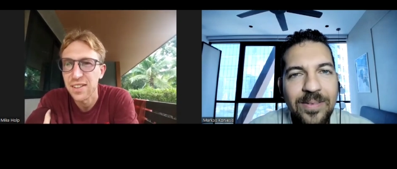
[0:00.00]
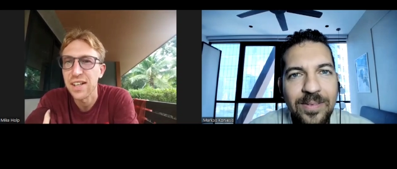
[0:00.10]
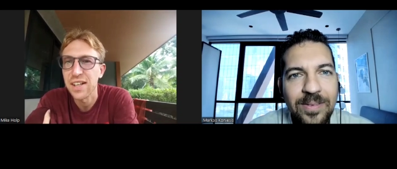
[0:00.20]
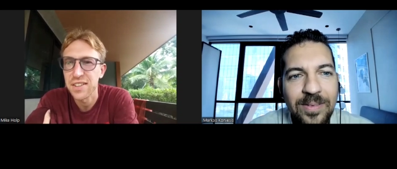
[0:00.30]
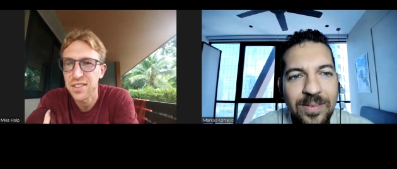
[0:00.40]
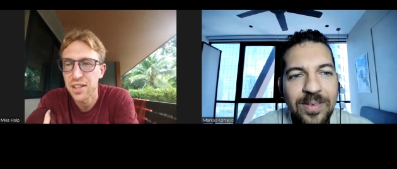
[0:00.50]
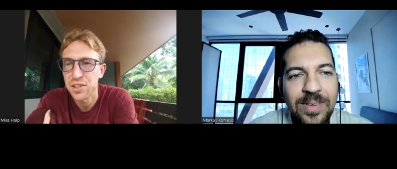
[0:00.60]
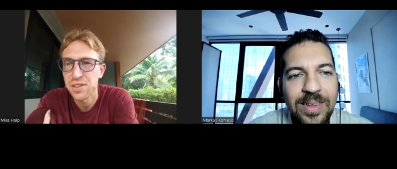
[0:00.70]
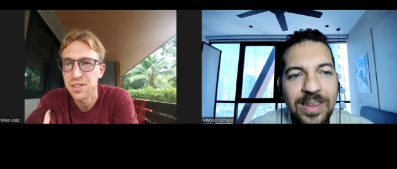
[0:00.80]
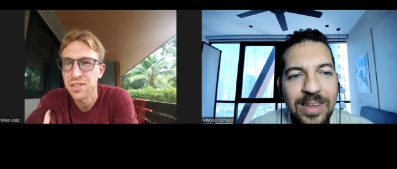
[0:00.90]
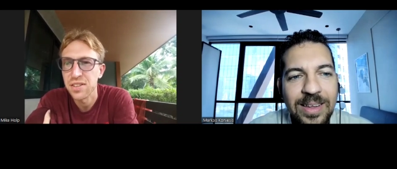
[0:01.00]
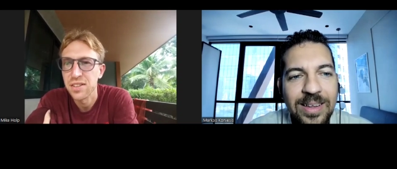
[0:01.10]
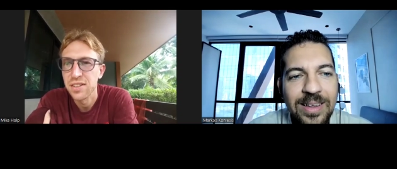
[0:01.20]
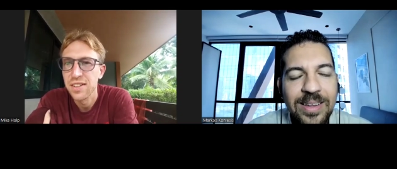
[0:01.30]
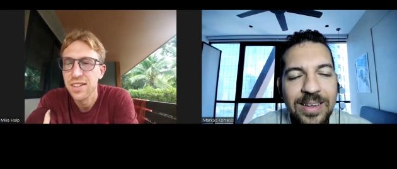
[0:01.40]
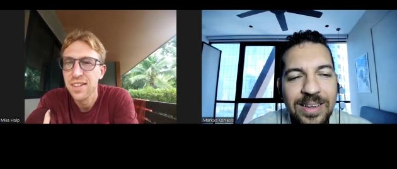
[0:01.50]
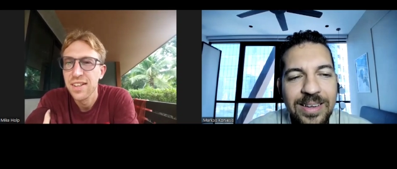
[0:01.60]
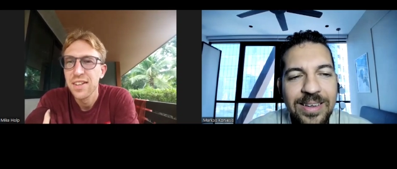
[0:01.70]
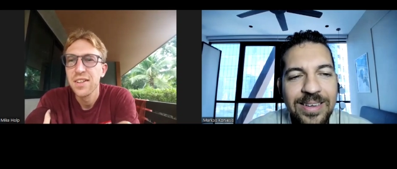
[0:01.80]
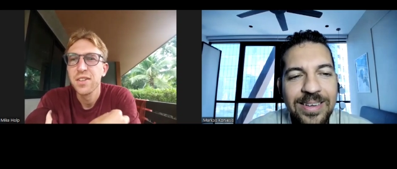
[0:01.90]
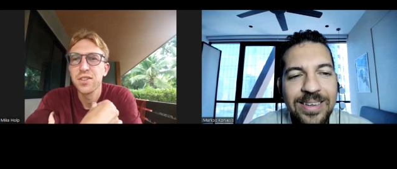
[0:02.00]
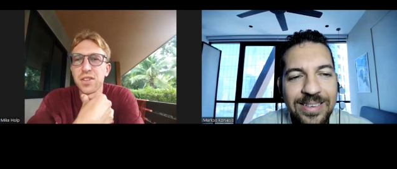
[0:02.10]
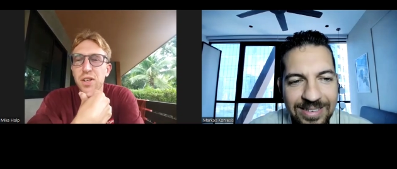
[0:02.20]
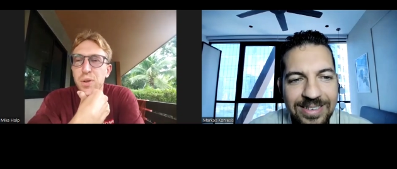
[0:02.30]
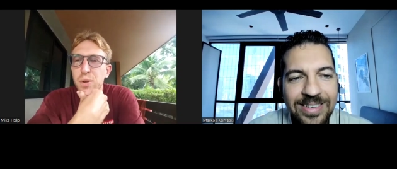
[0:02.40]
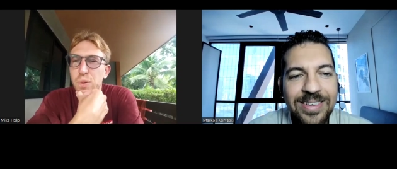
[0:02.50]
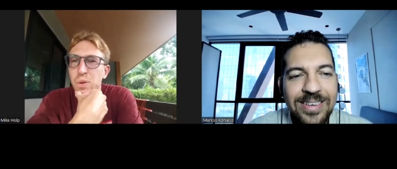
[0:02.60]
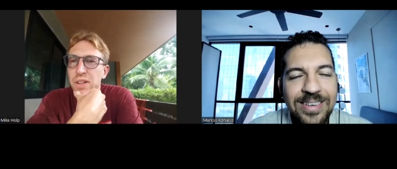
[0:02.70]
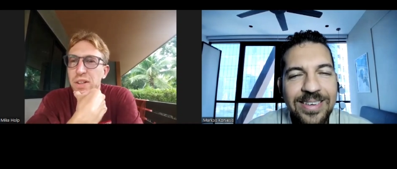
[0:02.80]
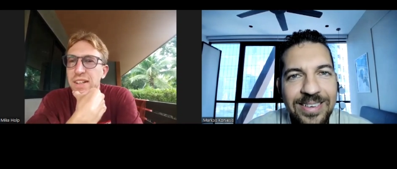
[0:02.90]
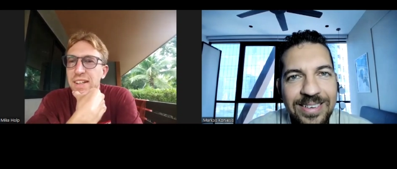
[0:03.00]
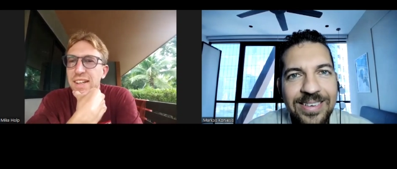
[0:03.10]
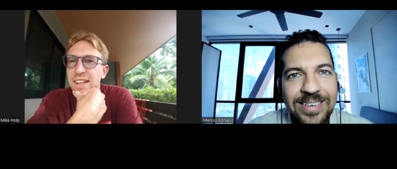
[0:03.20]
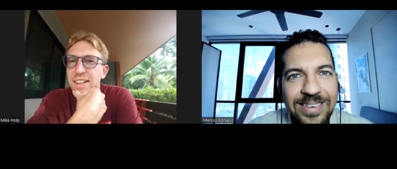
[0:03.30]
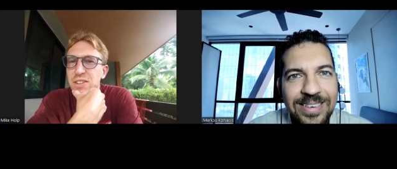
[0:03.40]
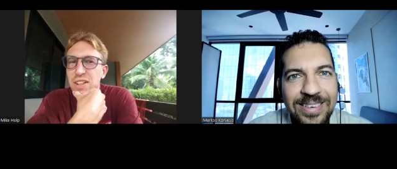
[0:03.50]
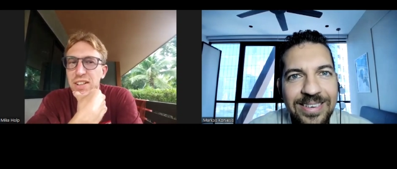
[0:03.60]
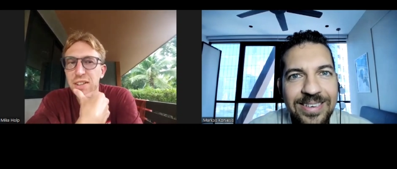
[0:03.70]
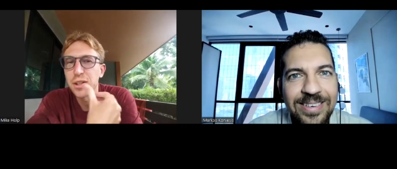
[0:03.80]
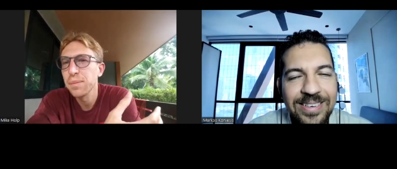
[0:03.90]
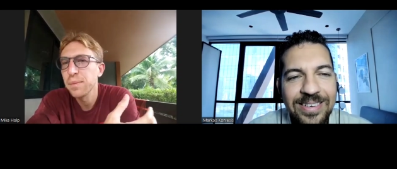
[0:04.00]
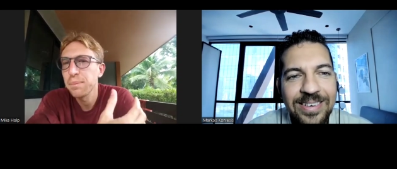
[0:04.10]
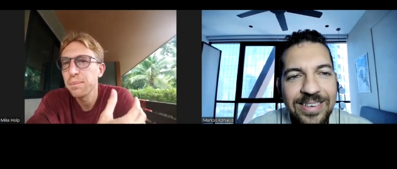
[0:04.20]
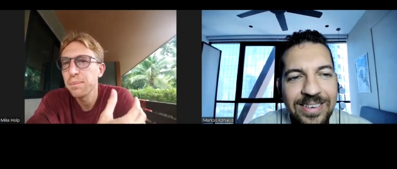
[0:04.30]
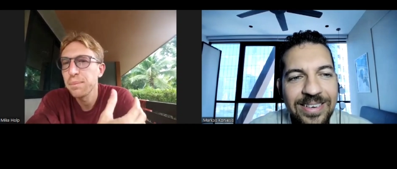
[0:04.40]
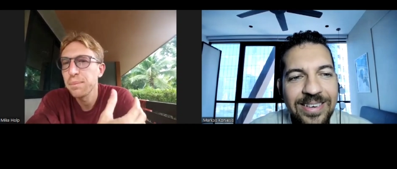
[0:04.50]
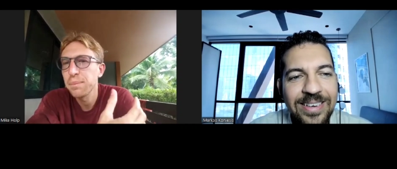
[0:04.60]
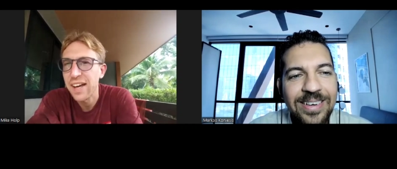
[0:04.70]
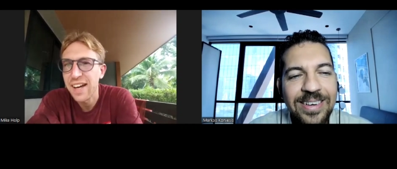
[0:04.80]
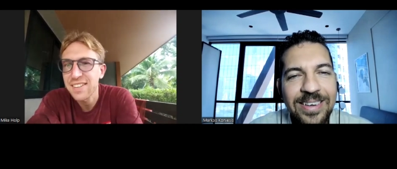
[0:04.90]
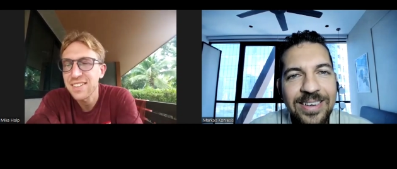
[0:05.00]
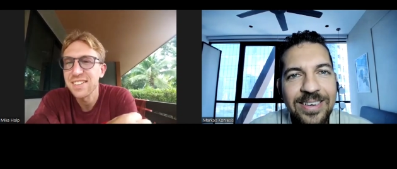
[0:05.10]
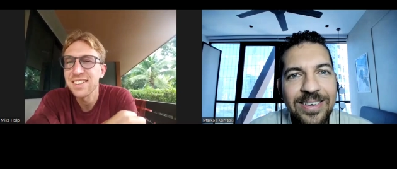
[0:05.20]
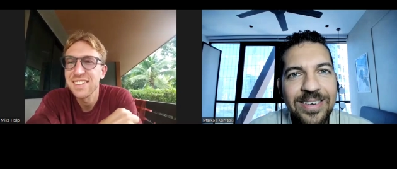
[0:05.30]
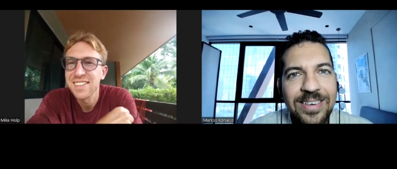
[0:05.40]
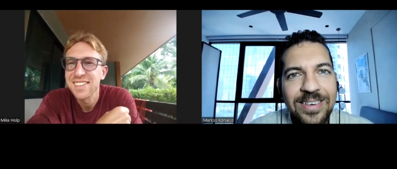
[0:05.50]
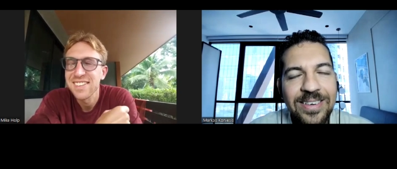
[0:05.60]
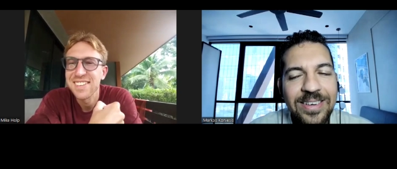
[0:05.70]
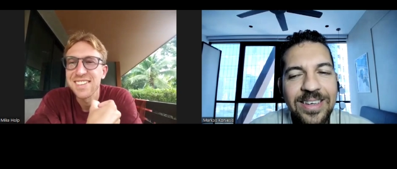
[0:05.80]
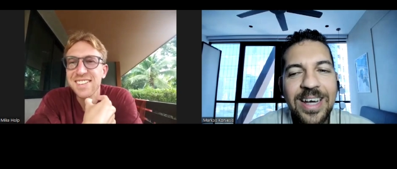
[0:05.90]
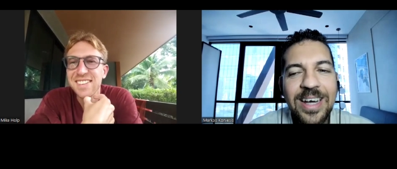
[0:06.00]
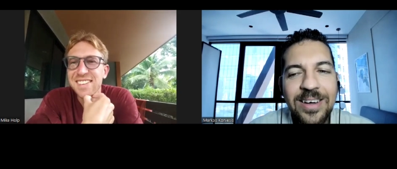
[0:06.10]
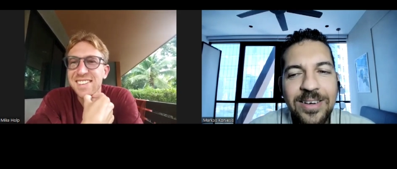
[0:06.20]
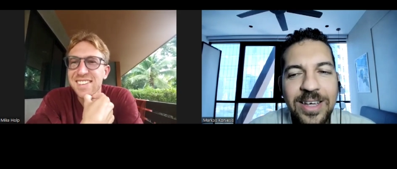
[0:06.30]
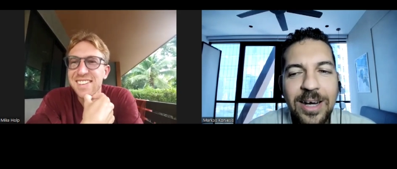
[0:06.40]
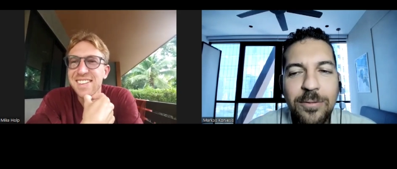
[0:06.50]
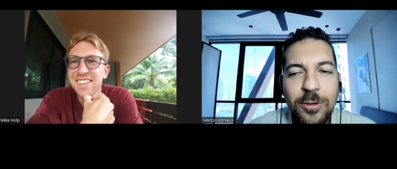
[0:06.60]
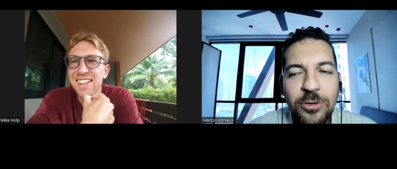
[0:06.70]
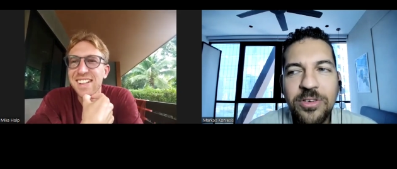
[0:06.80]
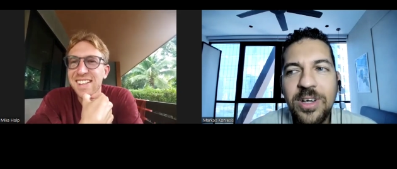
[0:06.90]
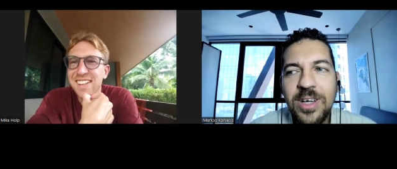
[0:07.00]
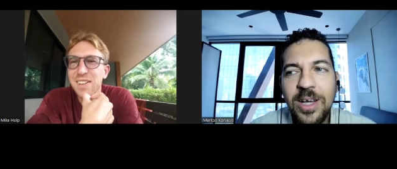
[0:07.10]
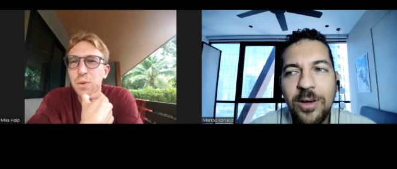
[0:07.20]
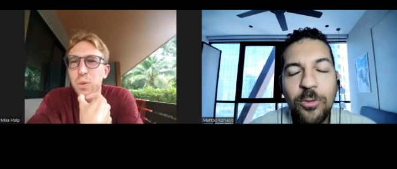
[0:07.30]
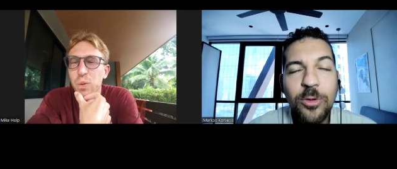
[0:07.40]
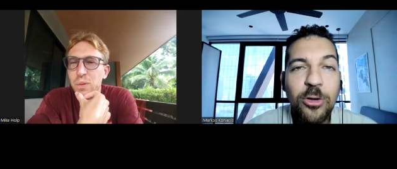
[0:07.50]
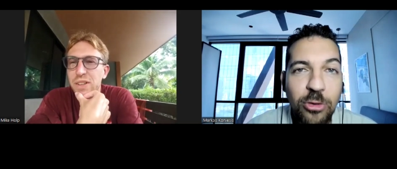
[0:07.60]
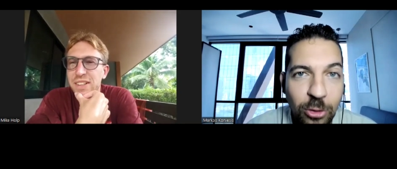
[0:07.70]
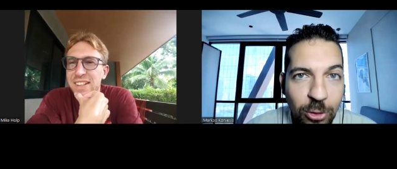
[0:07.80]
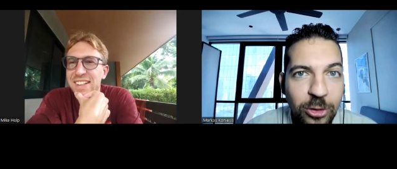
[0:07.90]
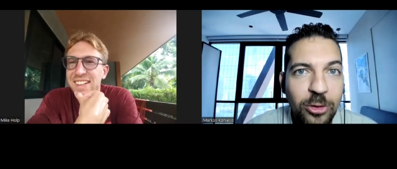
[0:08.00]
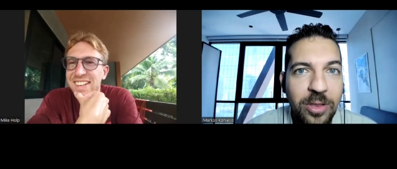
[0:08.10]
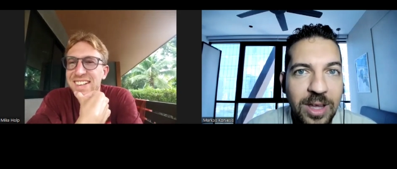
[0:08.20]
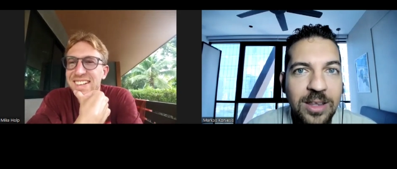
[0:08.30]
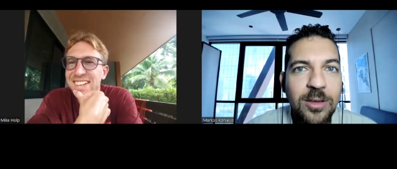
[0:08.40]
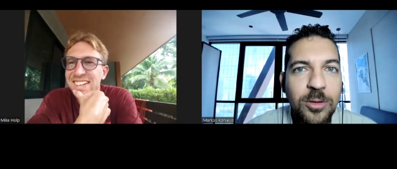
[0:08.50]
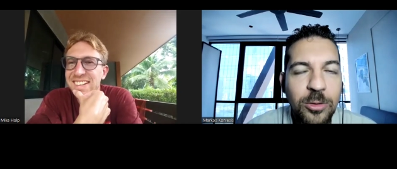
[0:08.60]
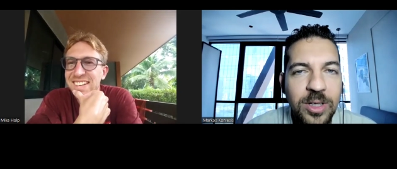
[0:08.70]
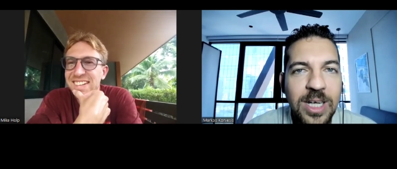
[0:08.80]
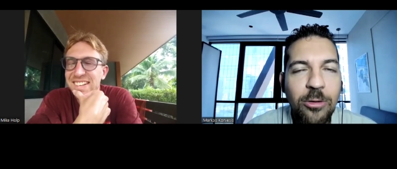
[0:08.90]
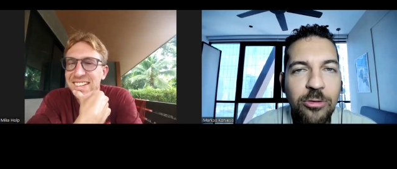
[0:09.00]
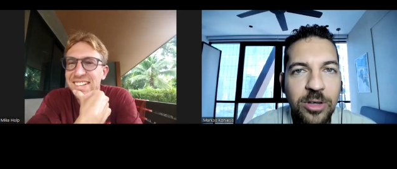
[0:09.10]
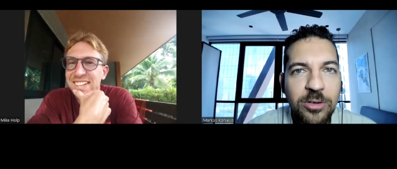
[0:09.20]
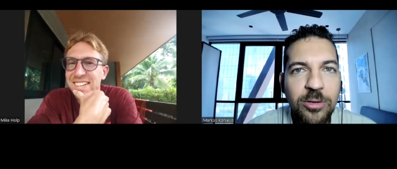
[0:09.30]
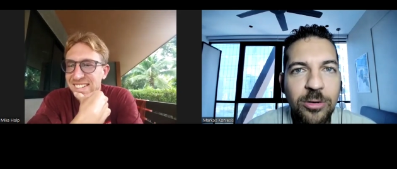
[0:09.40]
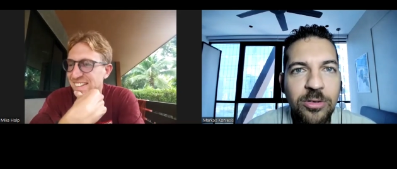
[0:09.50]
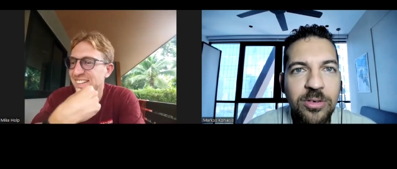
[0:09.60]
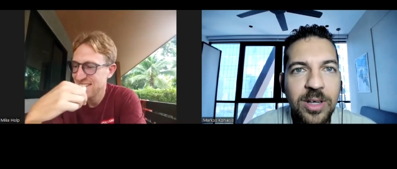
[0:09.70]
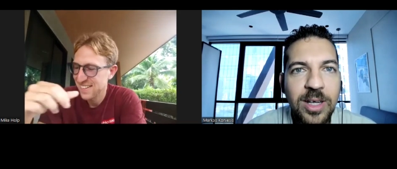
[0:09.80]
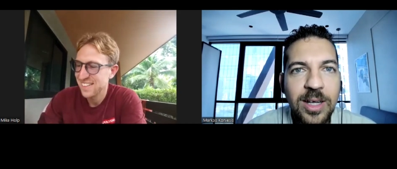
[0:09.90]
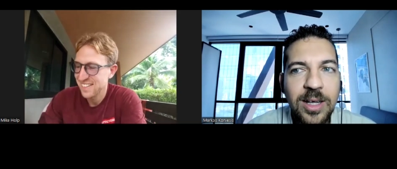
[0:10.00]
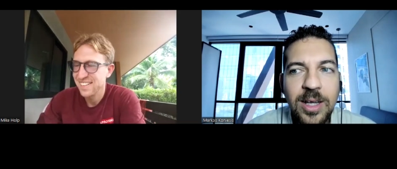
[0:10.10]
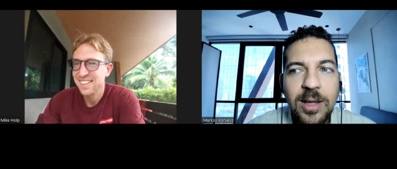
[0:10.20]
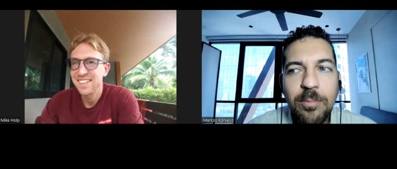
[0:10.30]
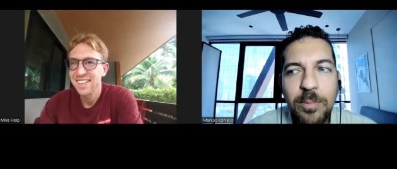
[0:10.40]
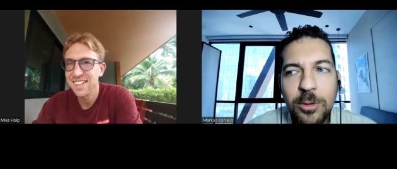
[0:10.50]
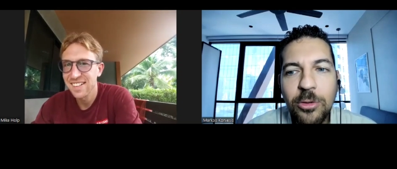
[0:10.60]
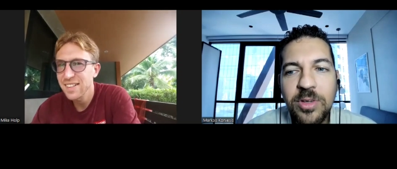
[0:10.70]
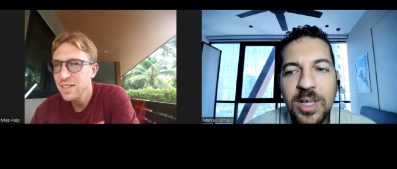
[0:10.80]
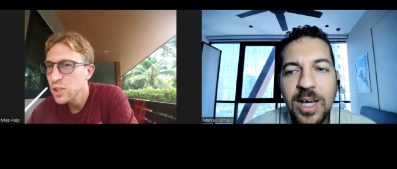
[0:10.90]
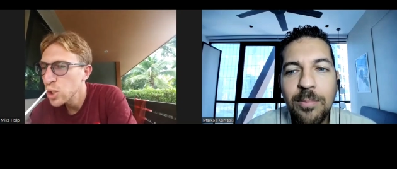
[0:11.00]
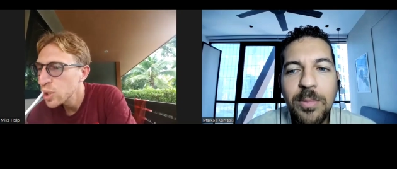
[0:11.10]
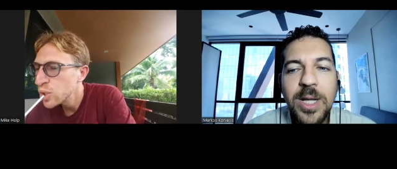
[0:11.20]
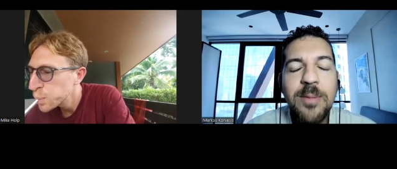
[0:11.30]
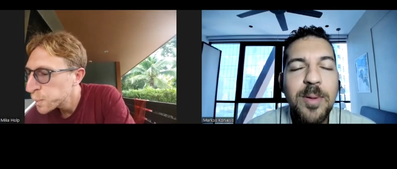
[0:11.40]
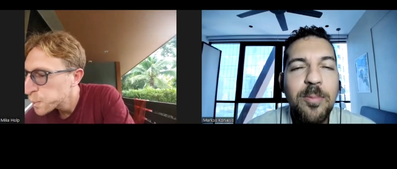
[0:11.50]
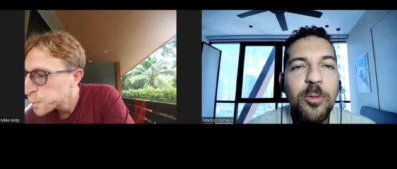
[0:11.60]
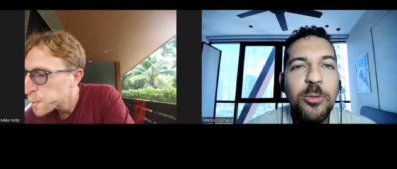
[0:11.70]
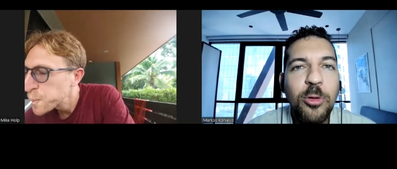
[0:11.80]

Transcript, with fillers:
Speaker 1: in a lot of these countries. So, can you talk a little bit more about that?
Speaker 2: Yeah, yeah, of course. Uh, we also work on that during our sessions uh, because, yeah, many people